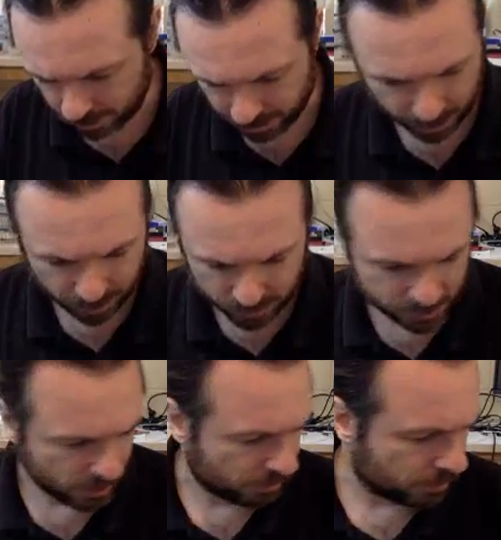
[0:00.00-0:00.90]
frame is
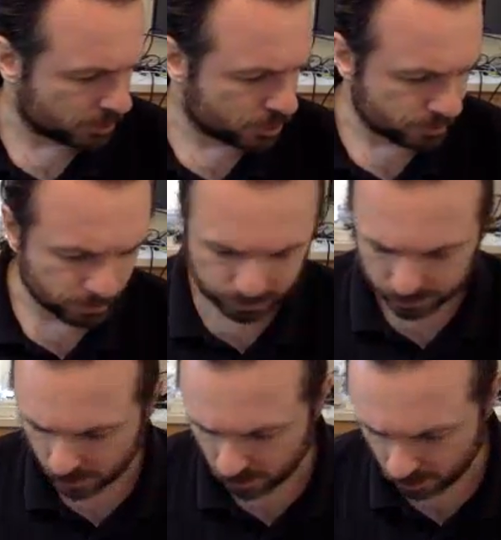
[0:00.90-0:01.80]
damaged,
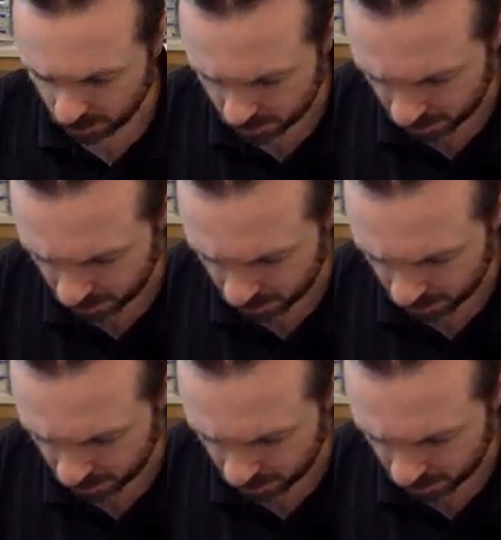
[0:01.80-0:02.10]
which